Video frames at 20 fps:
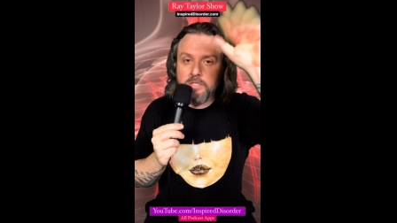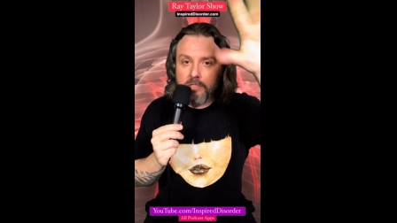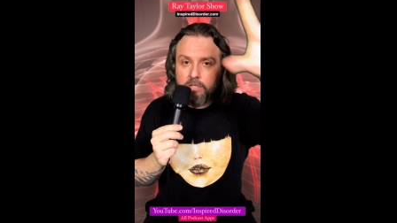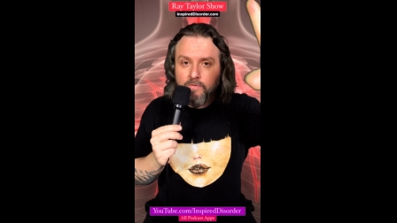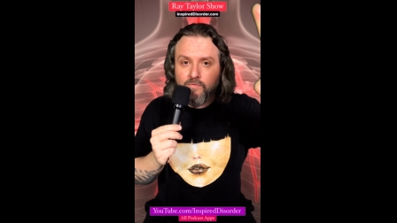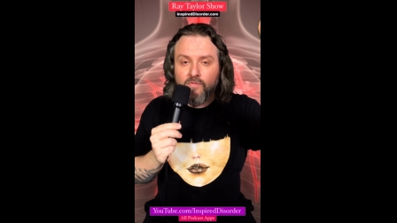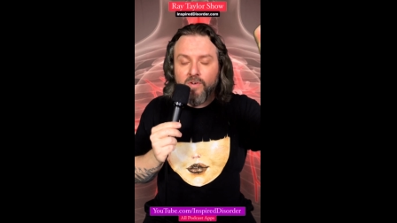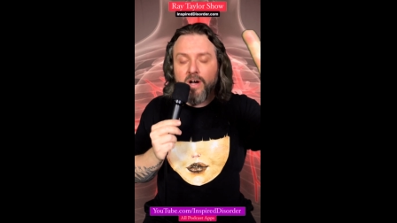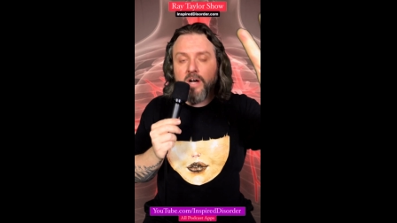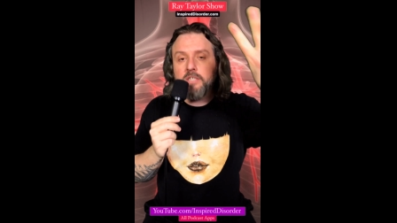their
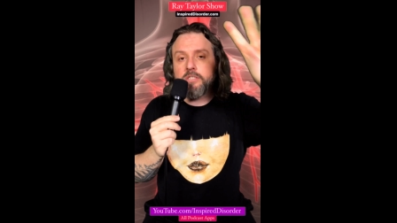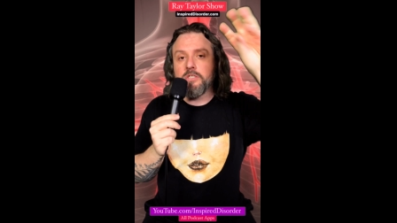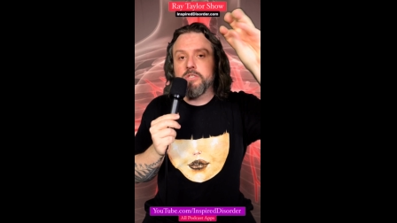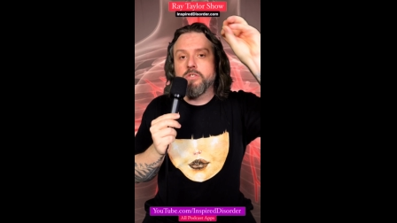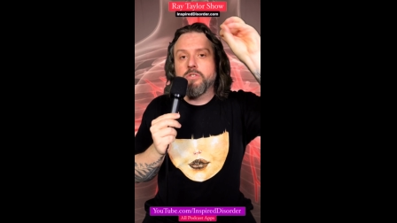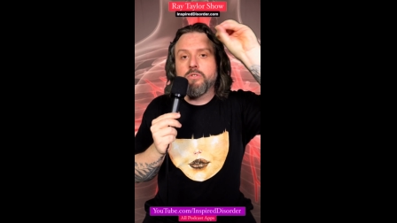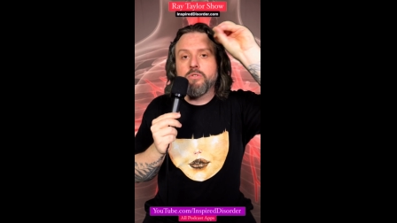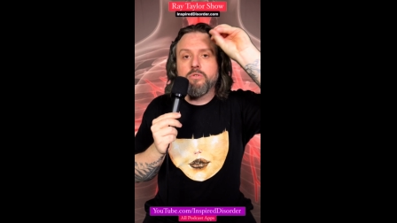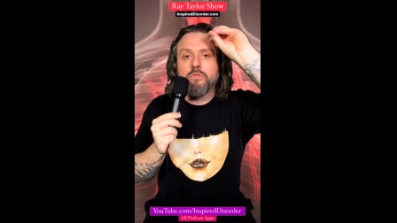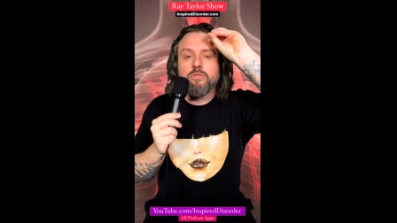Fox
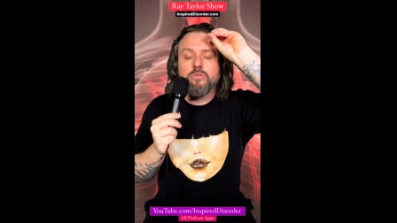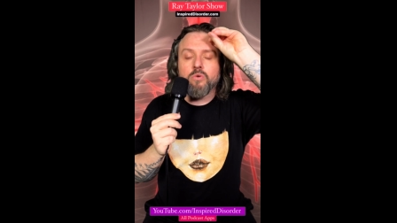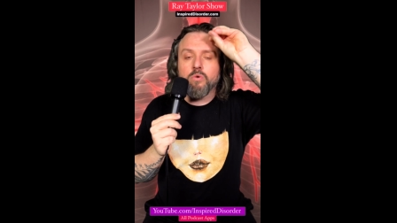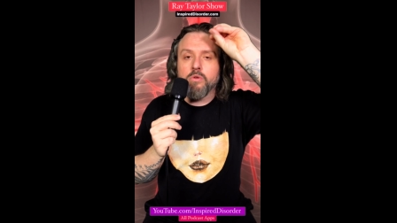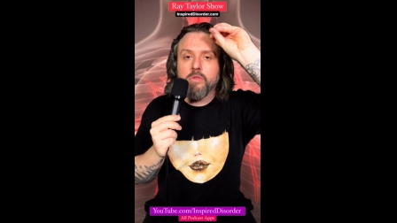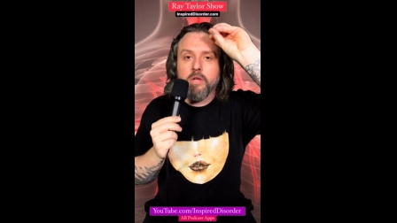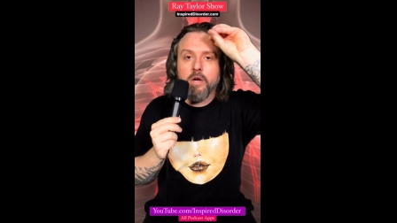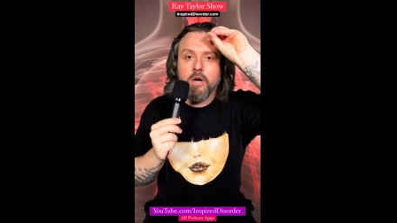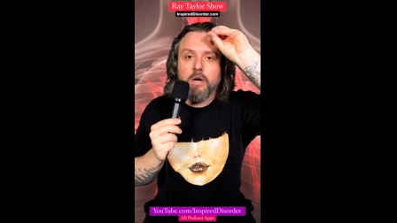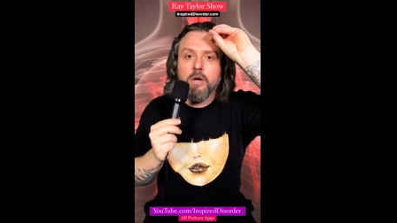News or
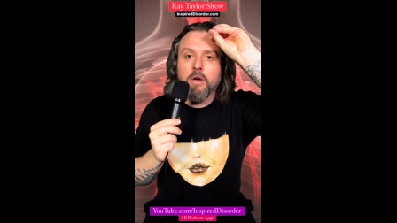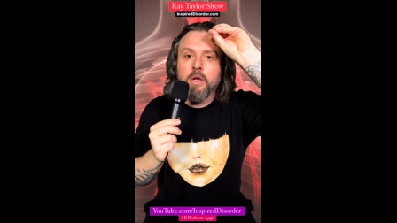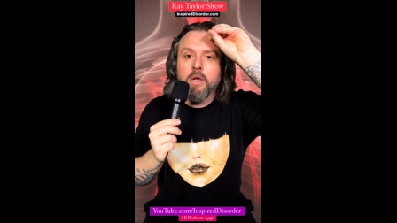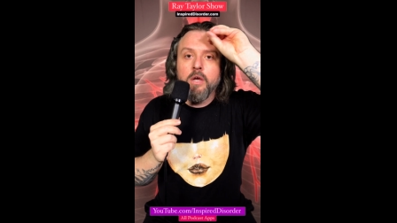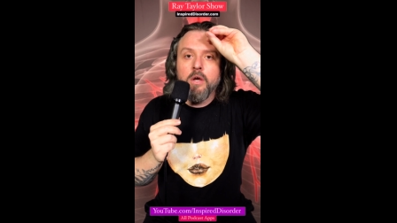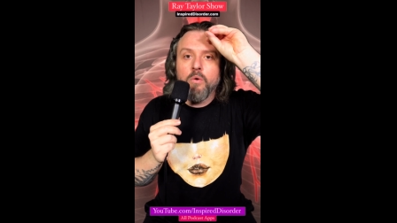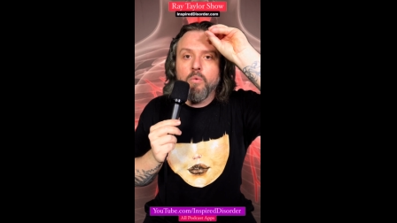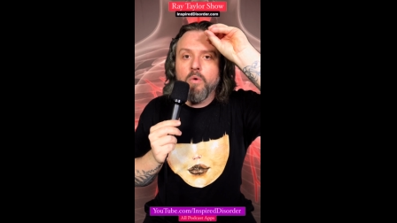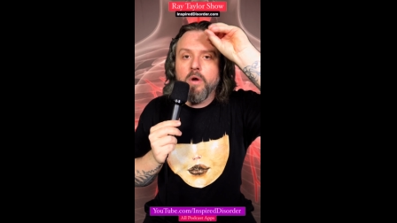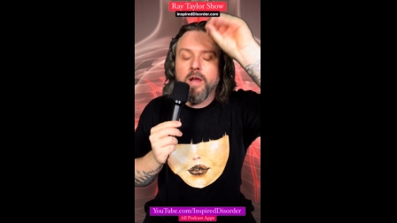their
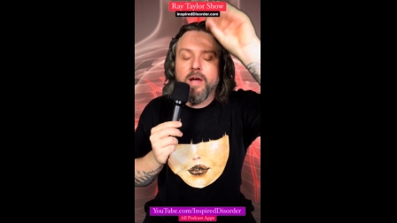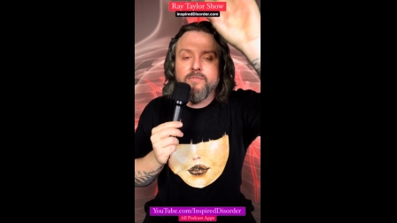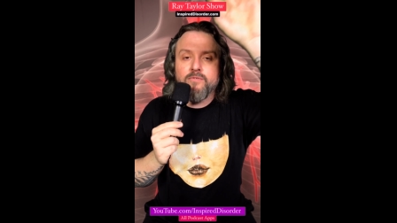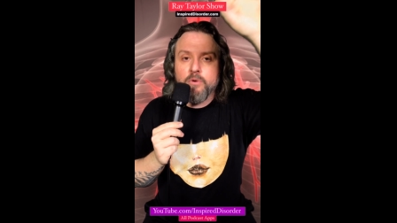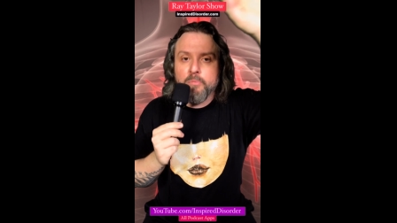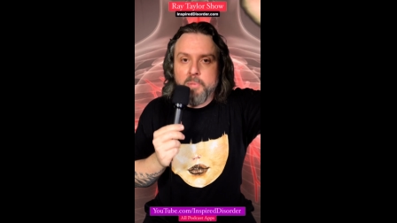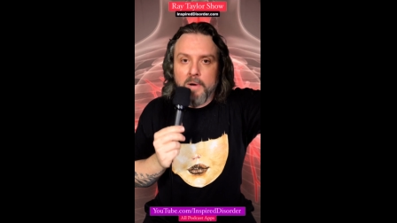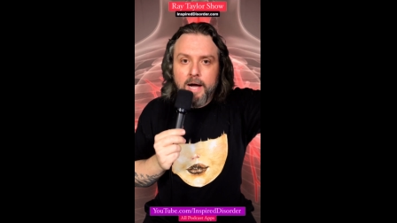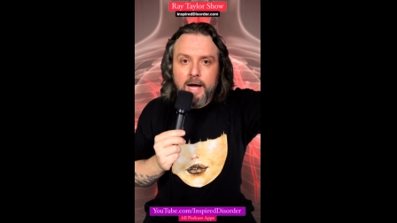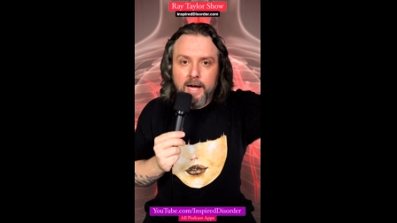
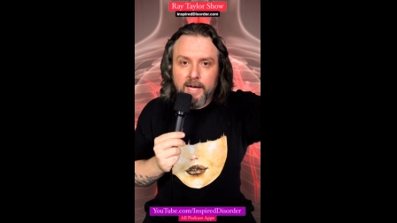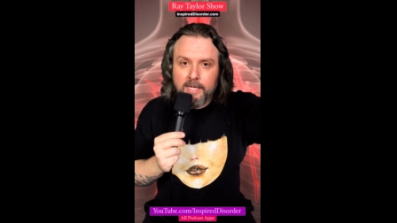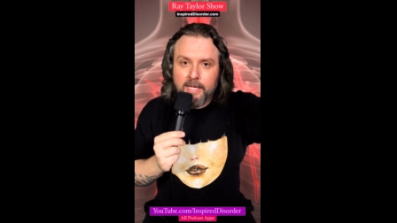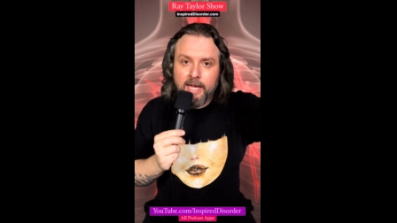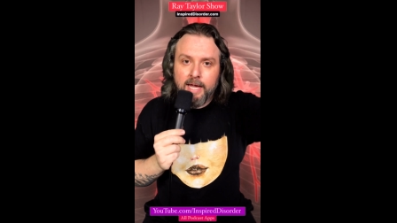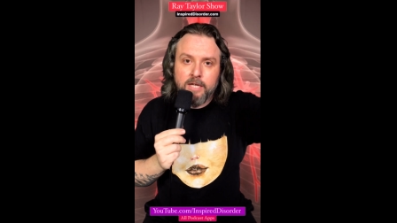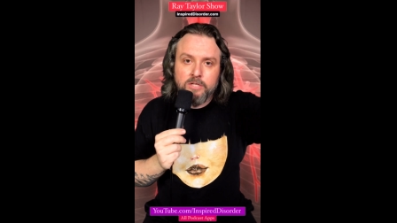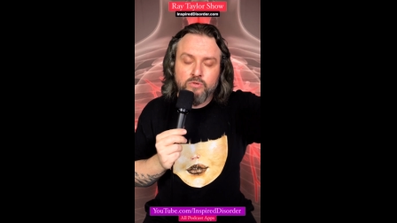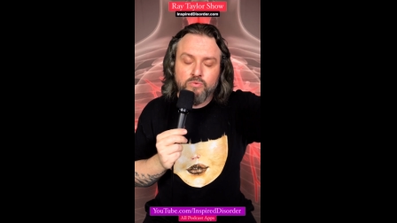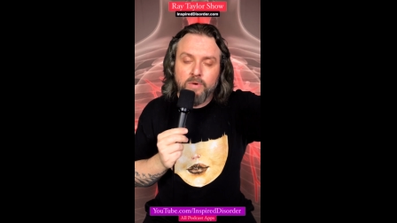whatever
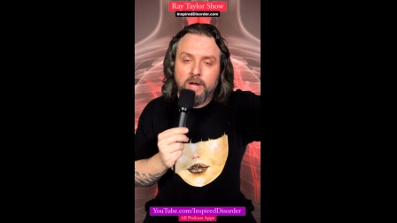podcast,